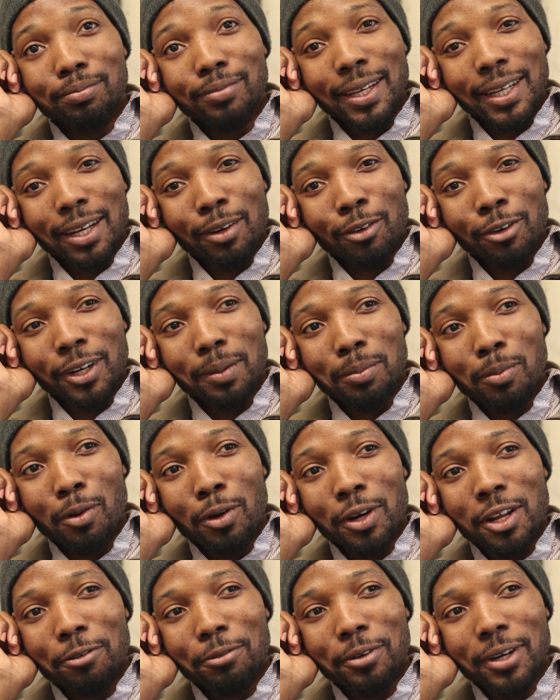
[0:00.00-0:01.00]
like a really
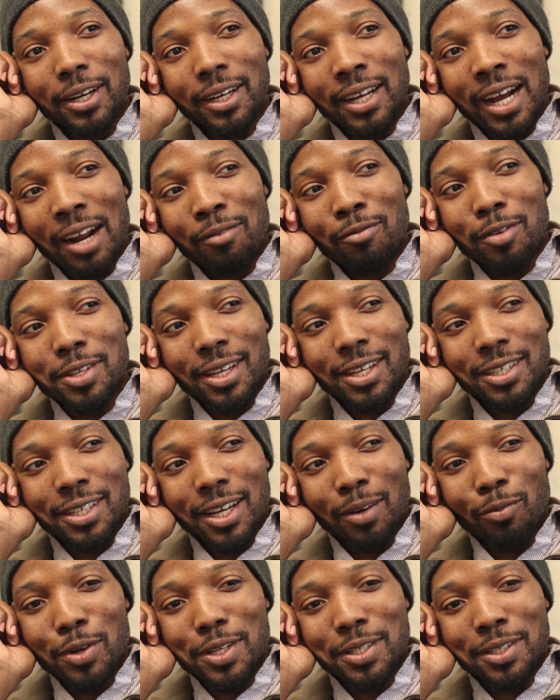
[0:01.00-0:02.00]
bona fide
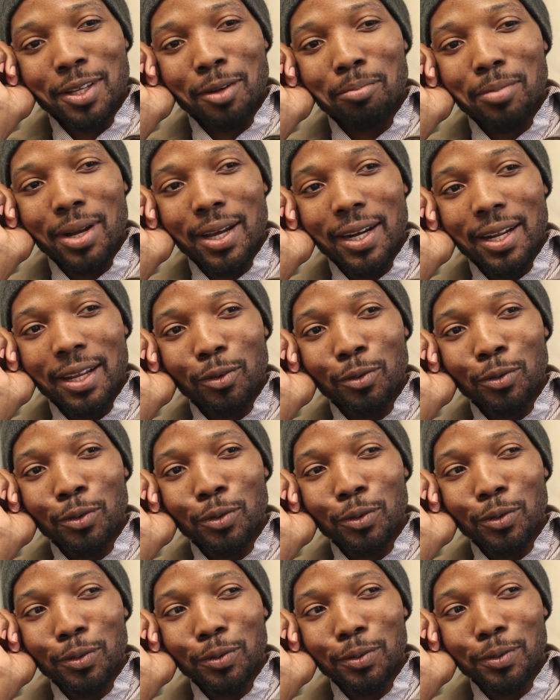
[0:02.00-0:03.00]
conversation with somebody
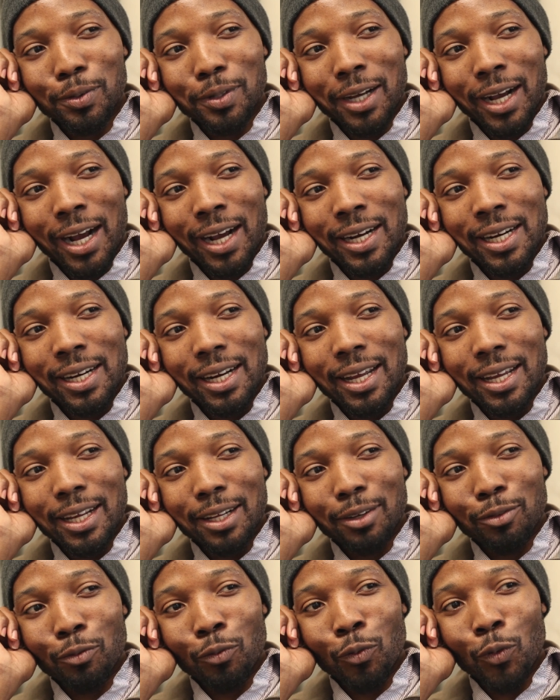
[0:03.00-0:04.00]
who kind of like